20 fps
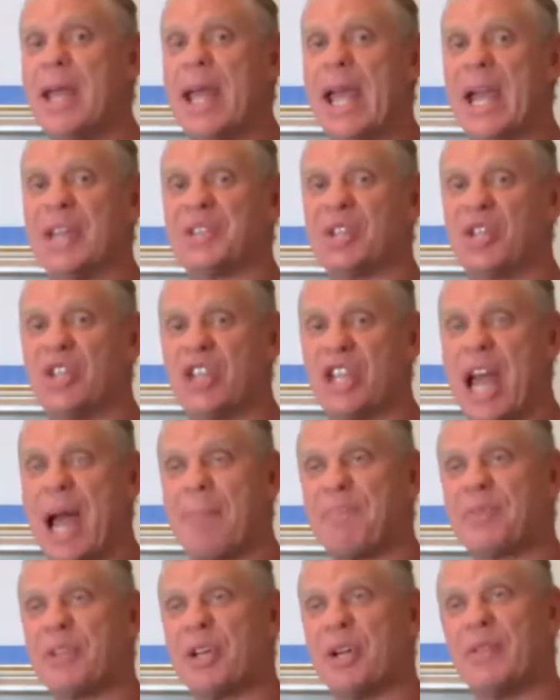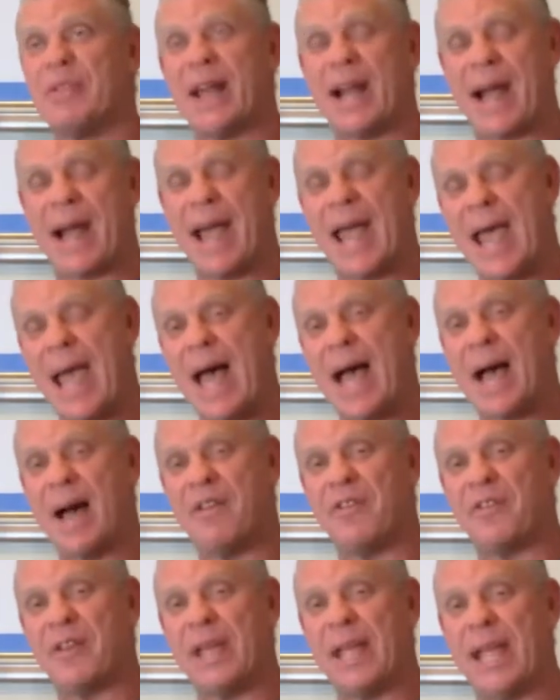It's a chapter that I
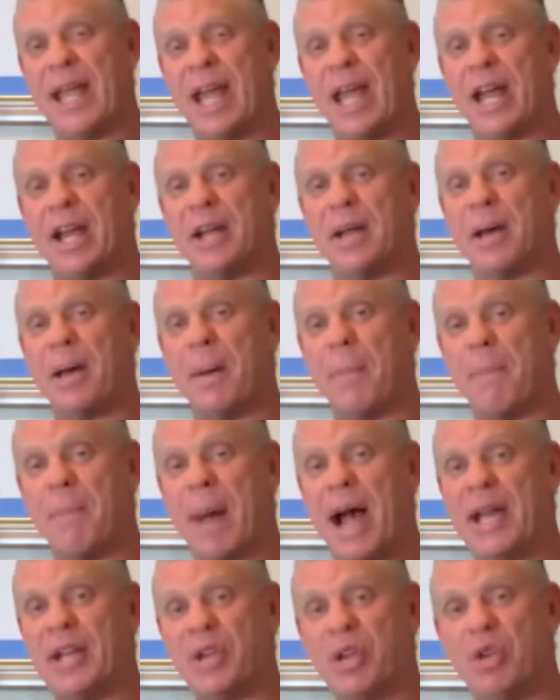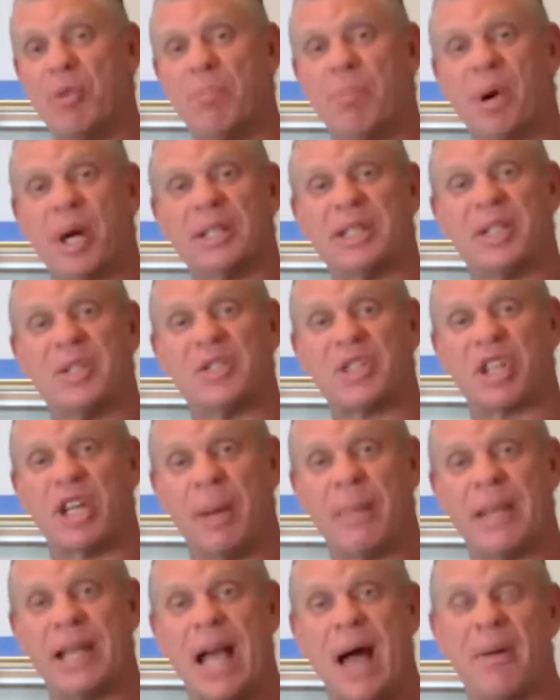have in my new book that's
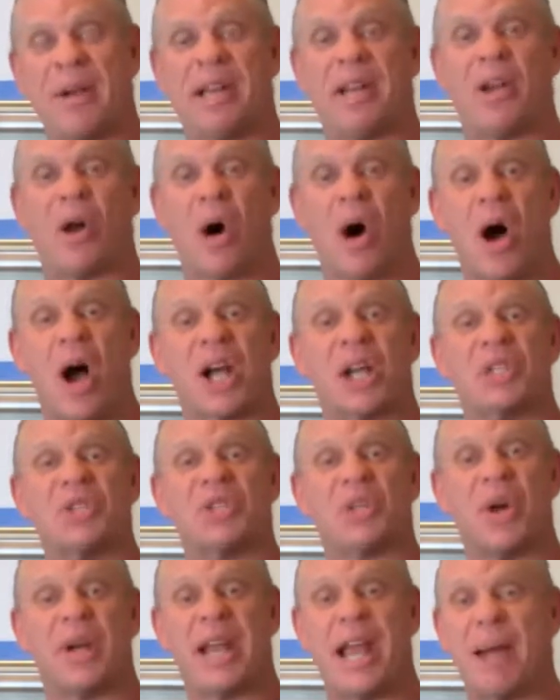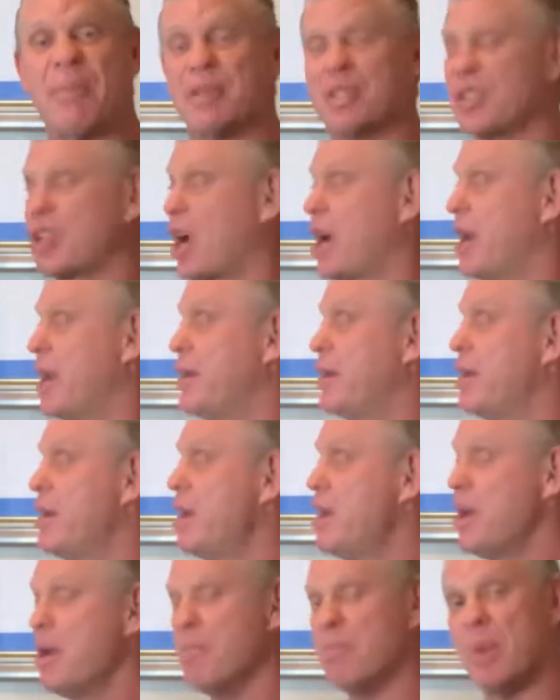coming out in August on Amazon,
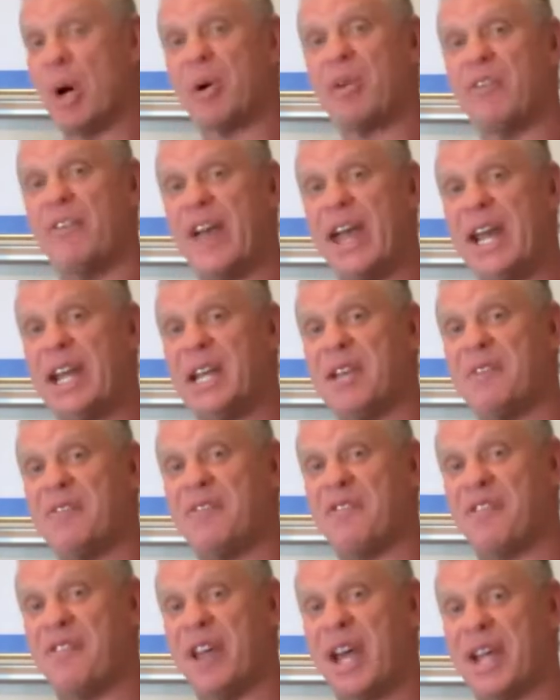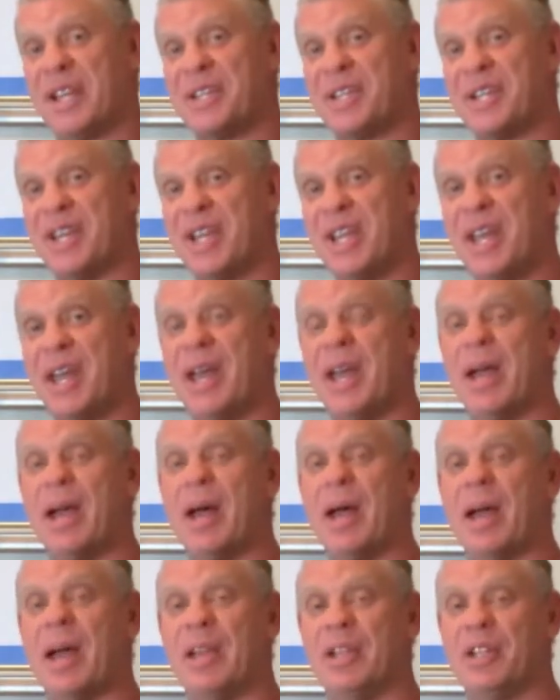Motivated and Fit.
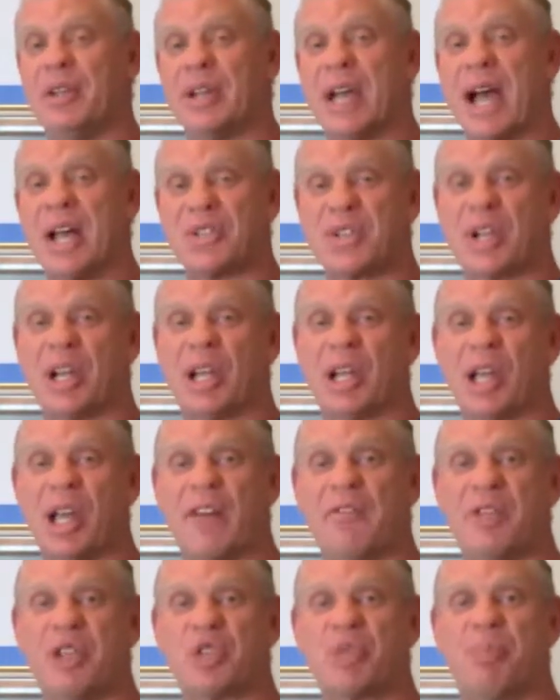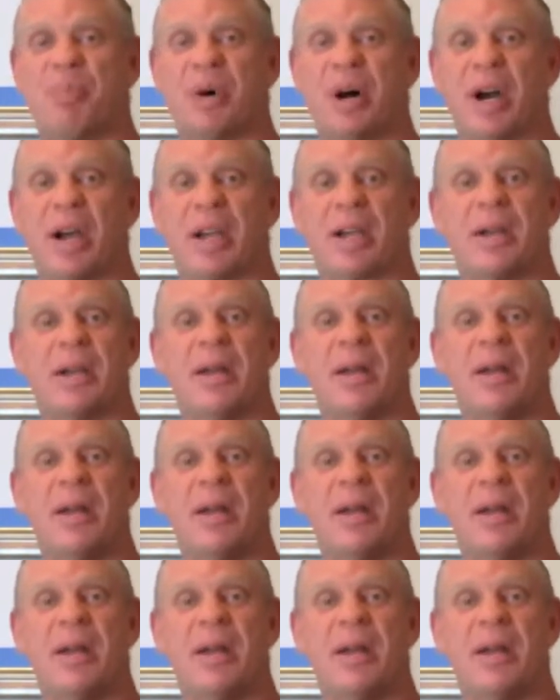You guys are going to love this book.